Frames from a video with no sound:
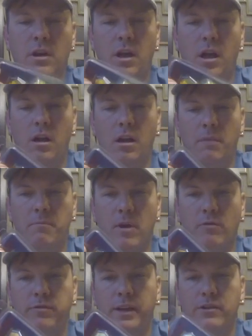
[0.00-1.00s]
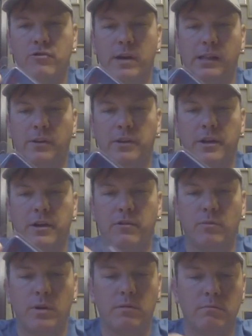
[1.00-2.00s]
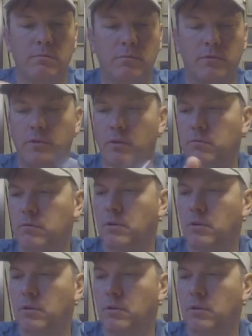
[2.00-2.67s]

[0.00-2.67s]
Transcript: uh, metal flake trailer in there as well. So, all